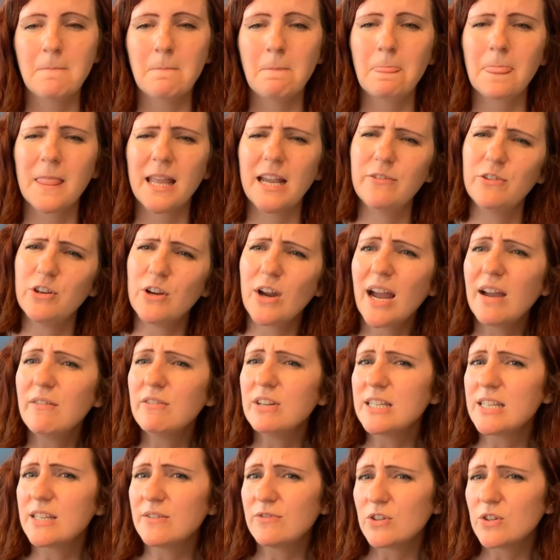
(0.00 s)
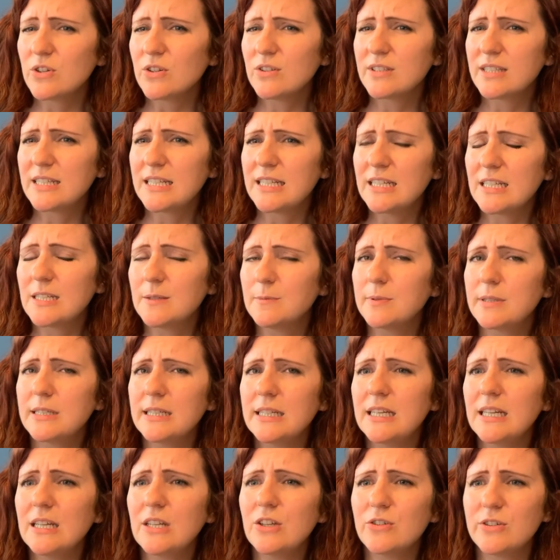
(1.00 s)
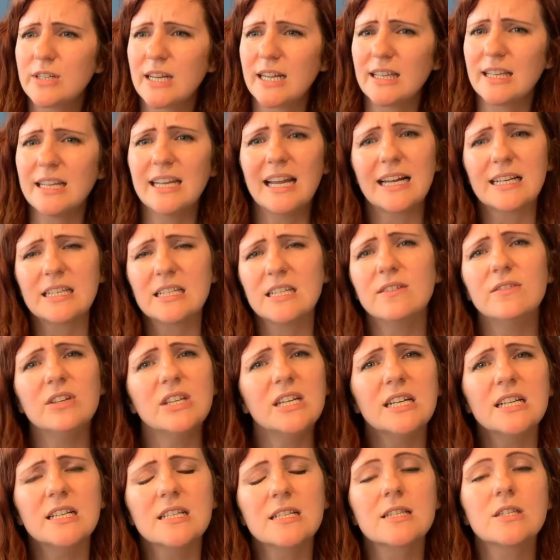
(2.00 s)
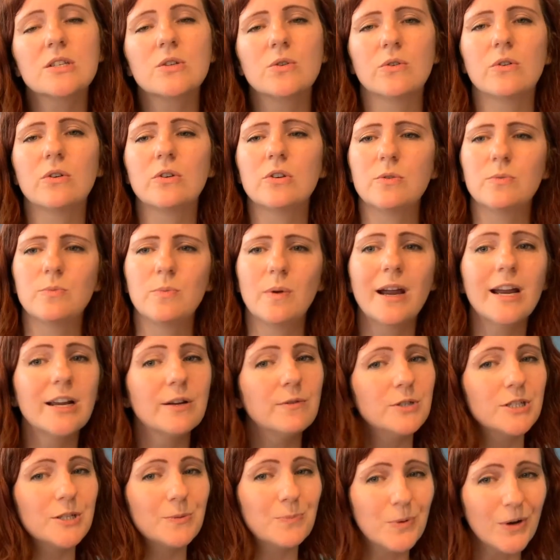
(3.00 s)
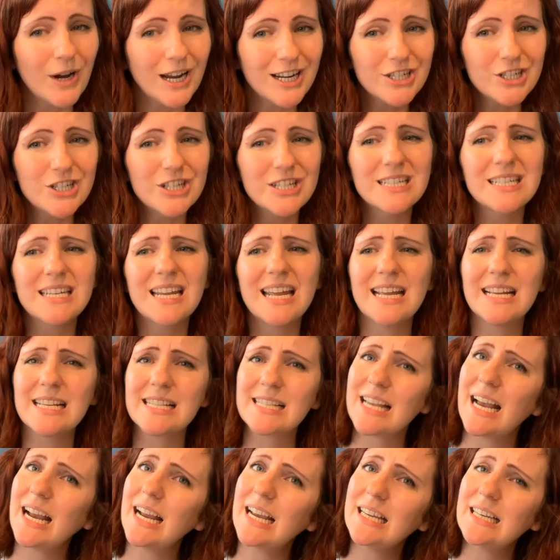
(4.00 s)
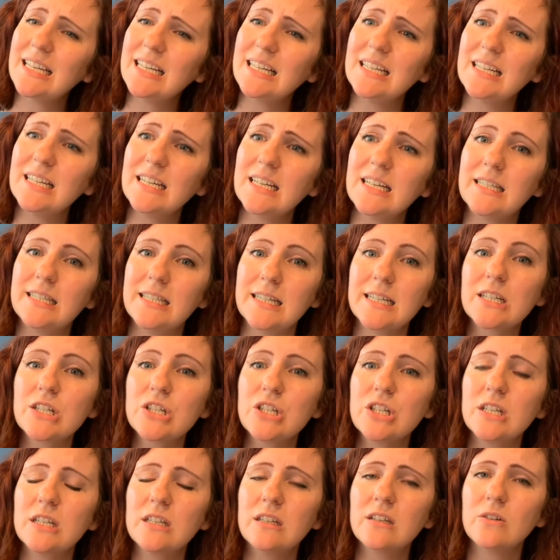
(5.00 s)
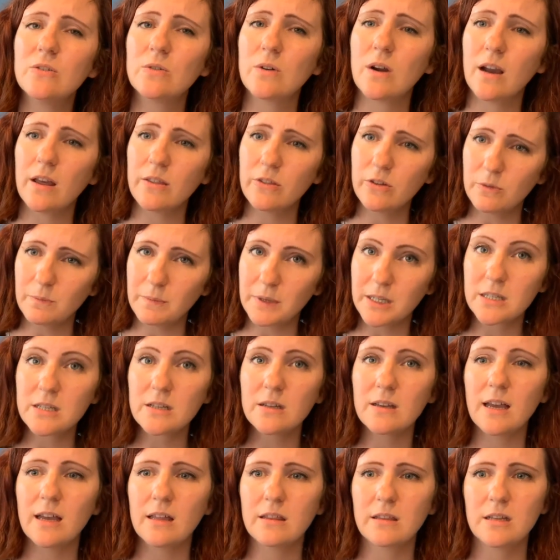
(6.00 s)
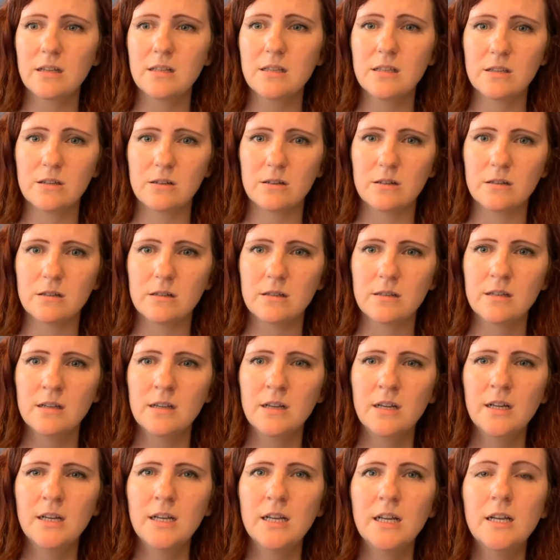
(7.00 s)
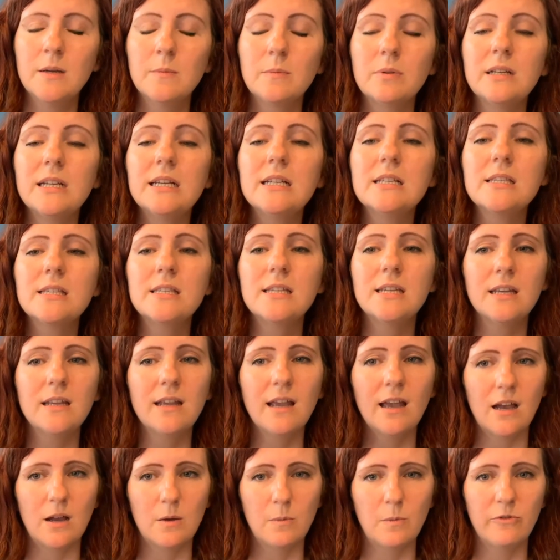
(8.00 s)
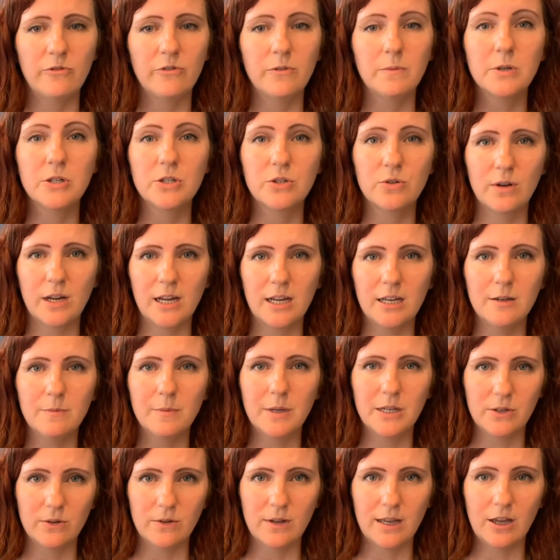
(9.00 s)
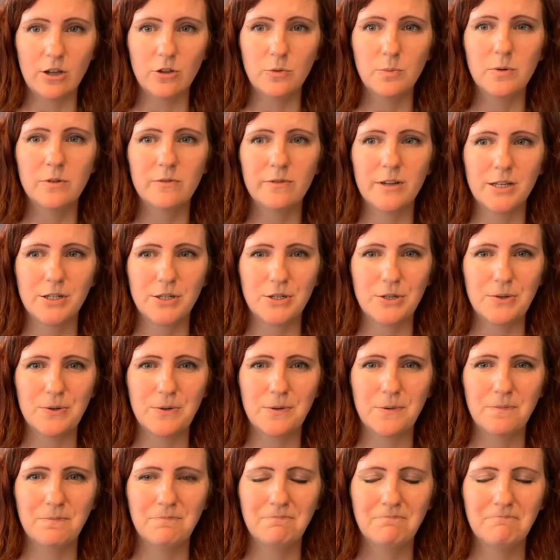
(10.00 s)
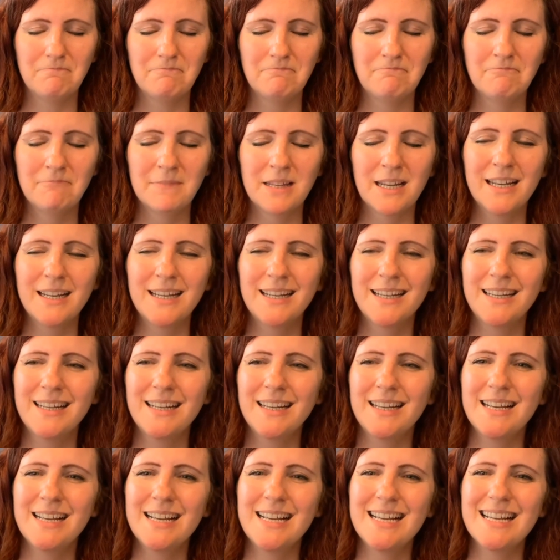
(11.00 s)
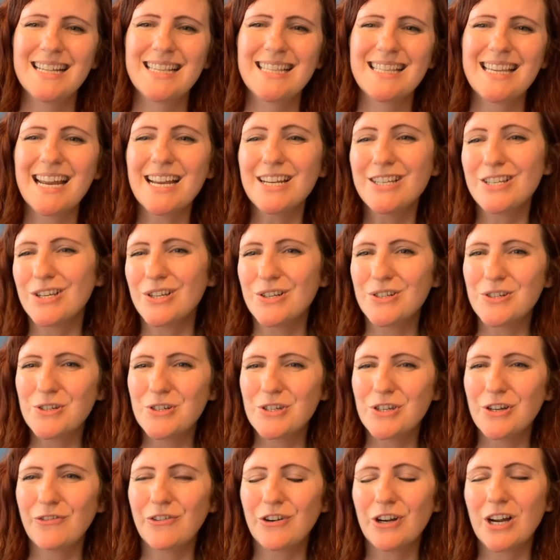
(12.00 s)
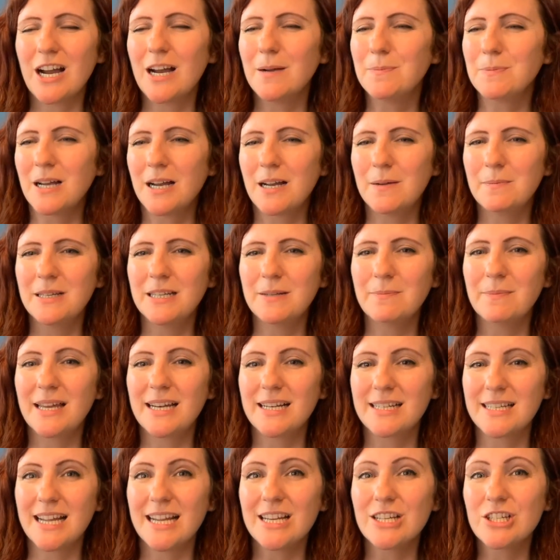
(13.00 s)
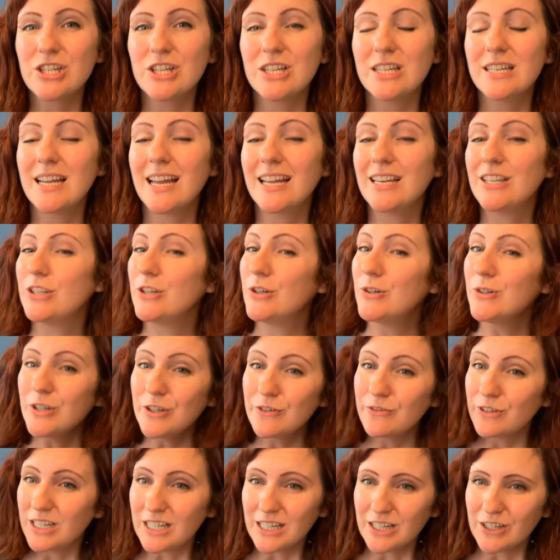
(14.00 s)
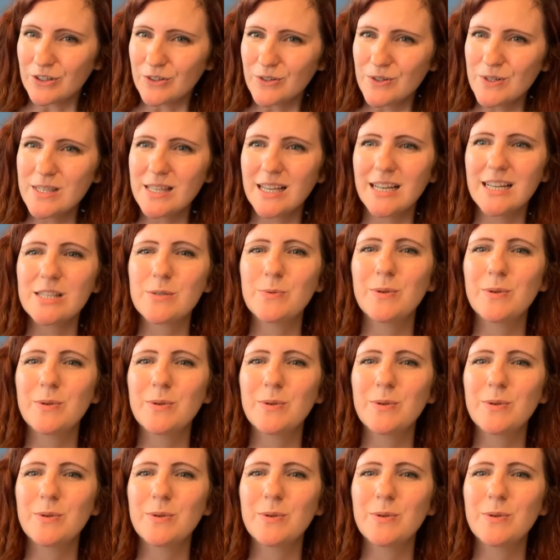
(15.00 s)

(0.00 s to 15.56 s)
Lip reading: If you're having difficulty completing your daily activities due to depression, anxiety, addiction, or other mental health concerns, please seek help from a trained mental health professional. Stay tuned for upcoming meditation and yoga videos as we